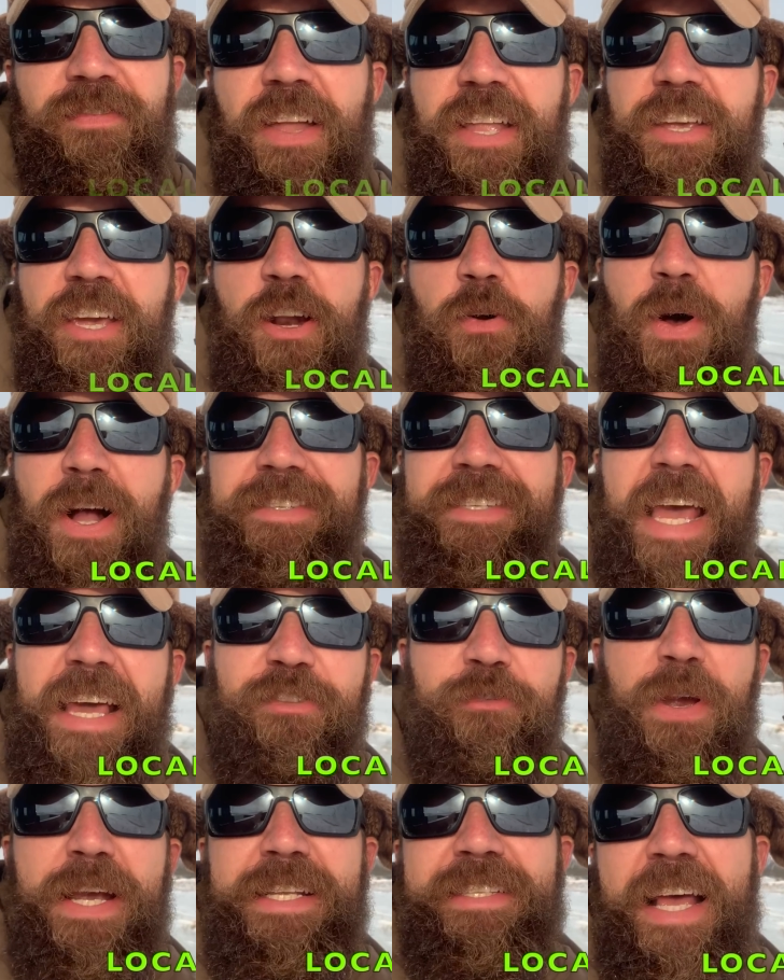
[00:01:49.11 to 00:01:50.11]
Then you're going to want to
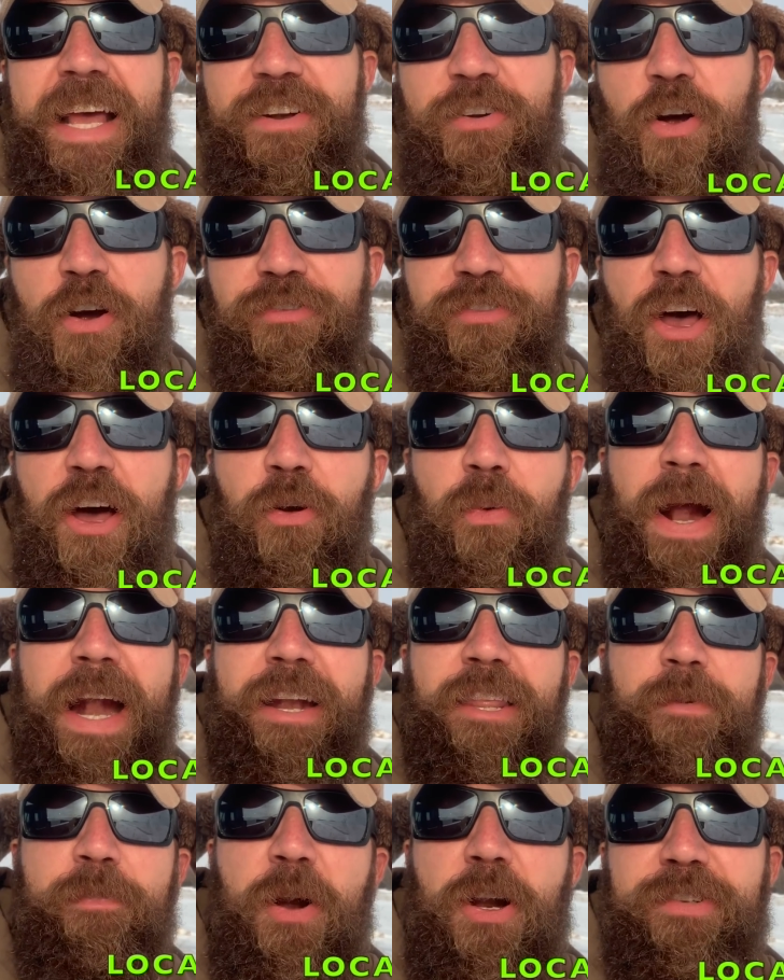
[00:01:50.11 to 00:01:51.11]
take 310 north all the way
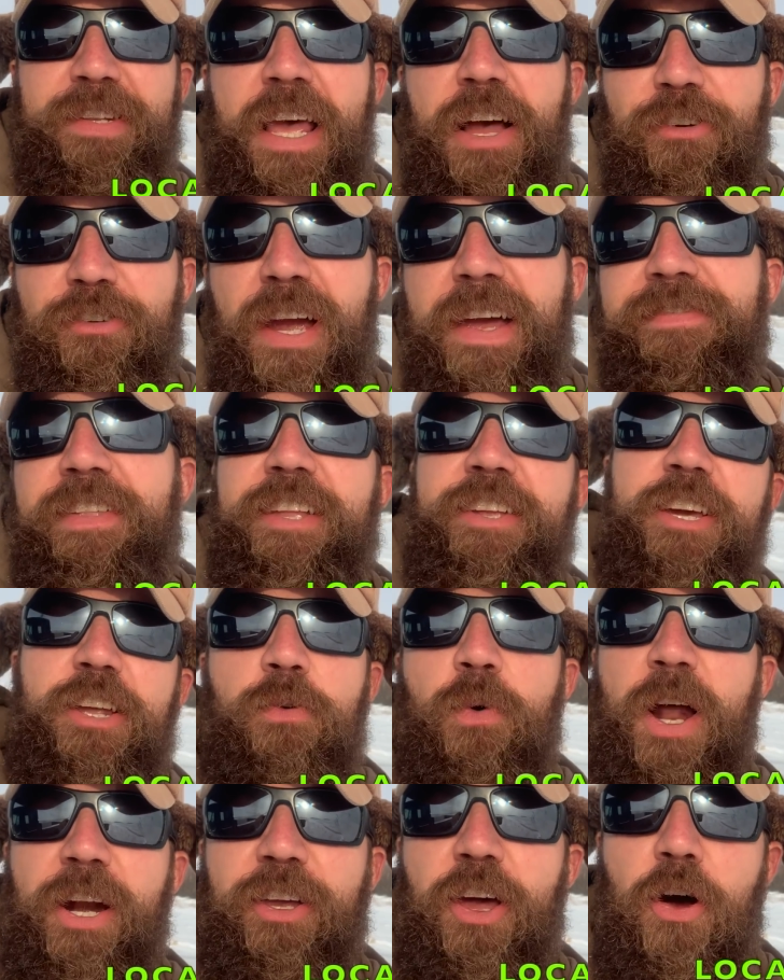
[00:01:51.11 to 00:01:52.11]
to the Birkdale Grid, then you're
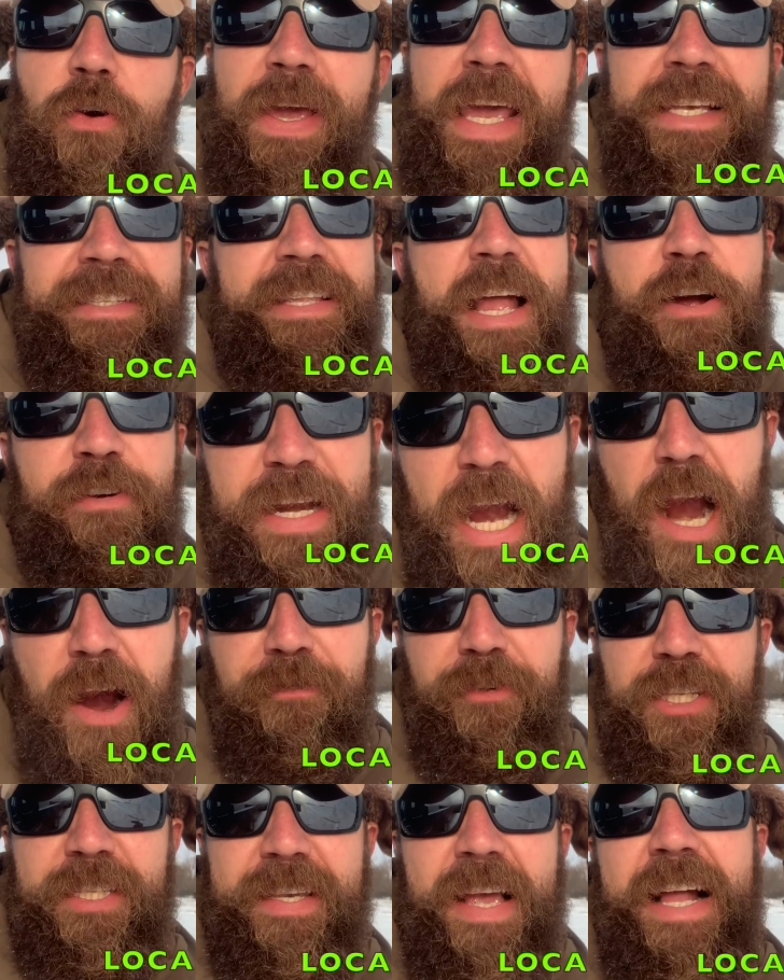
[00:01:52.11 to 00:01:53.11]
going to want to go east. Now
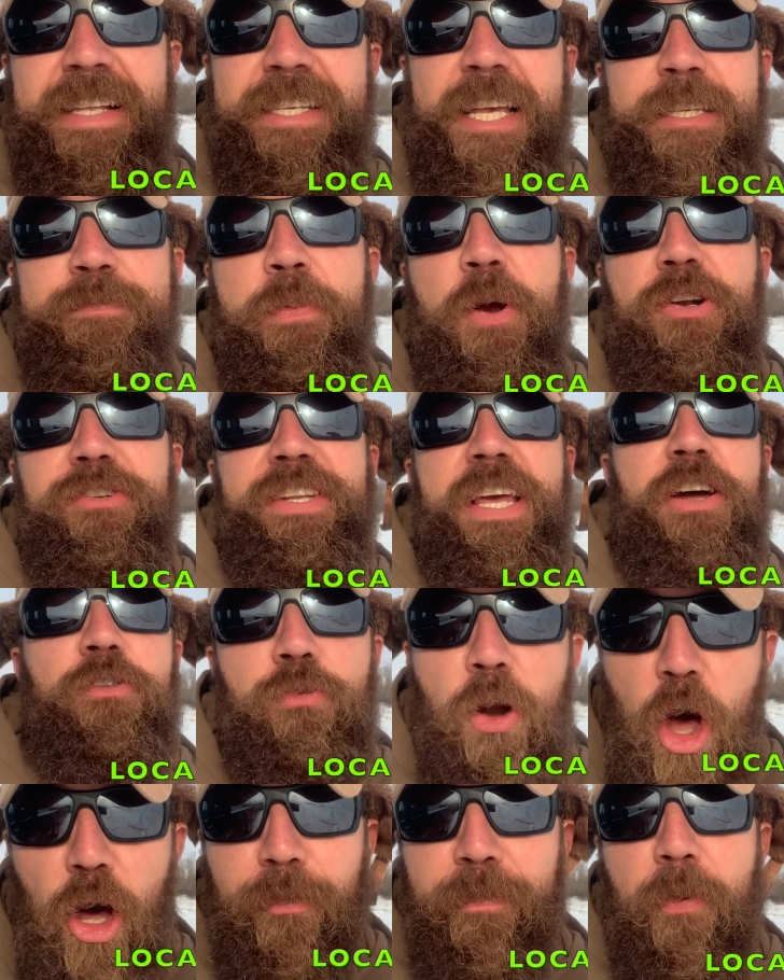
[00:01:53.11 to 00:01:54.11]
careful, the sign says Birkdale
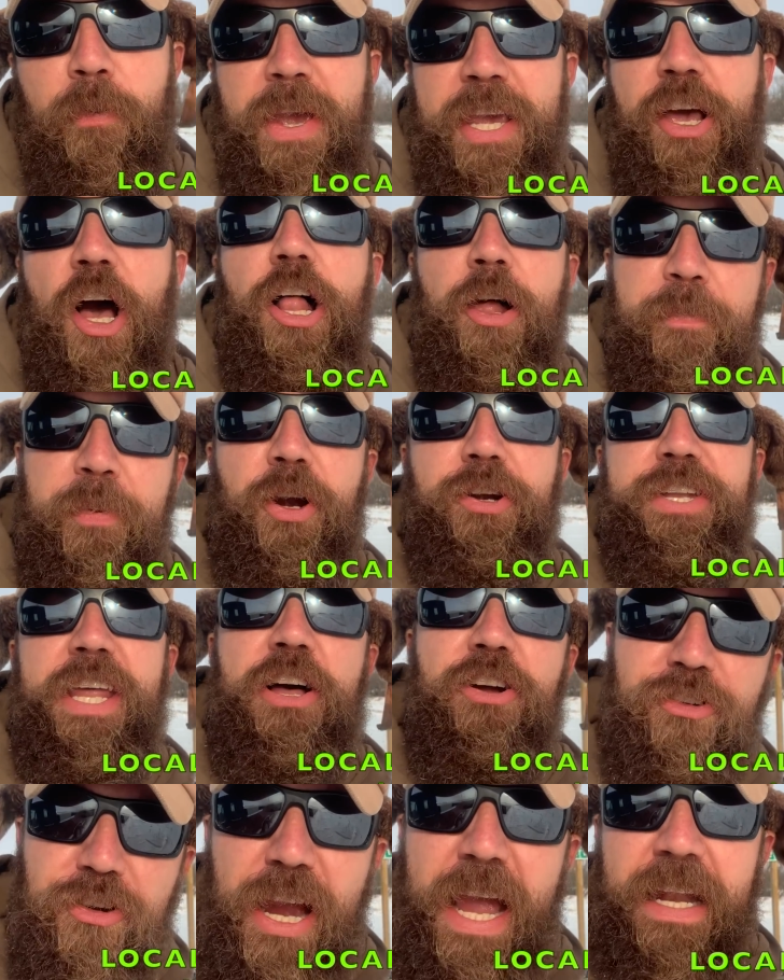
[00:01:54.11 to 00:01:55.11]
Road, but we call it
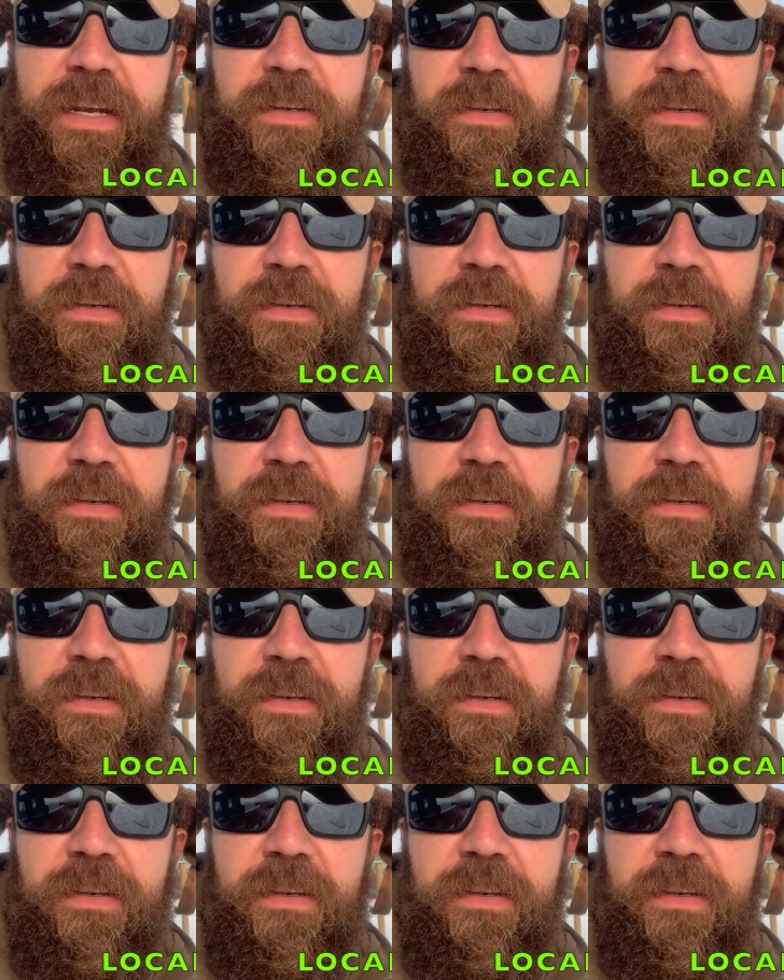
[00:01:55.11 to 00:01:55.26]
Birkdale Grid.